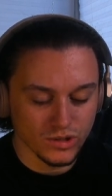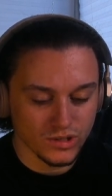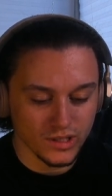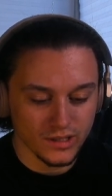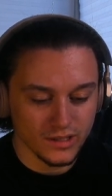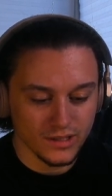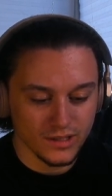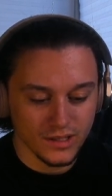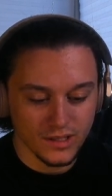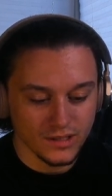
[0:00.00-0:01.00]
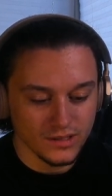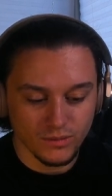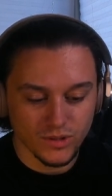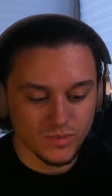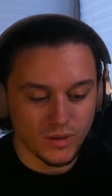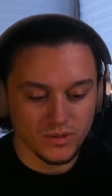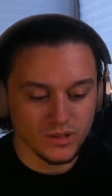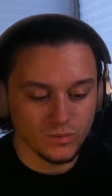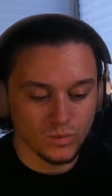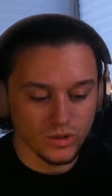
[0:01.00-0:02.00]
Stop talking like that. That was probably
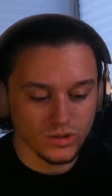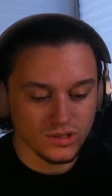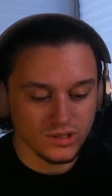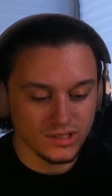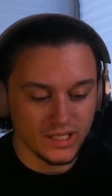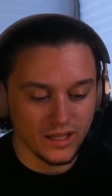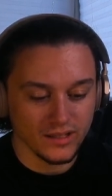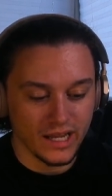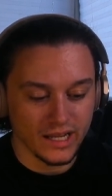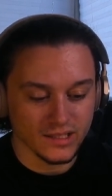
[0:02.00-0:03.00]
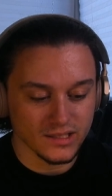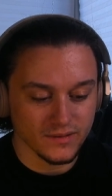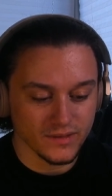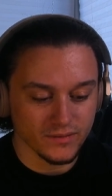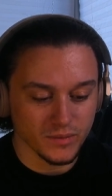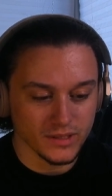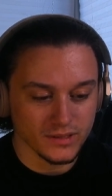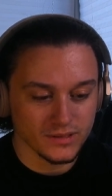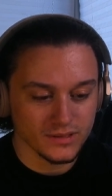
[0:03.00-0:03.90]
the worst Italian accent I've ever made.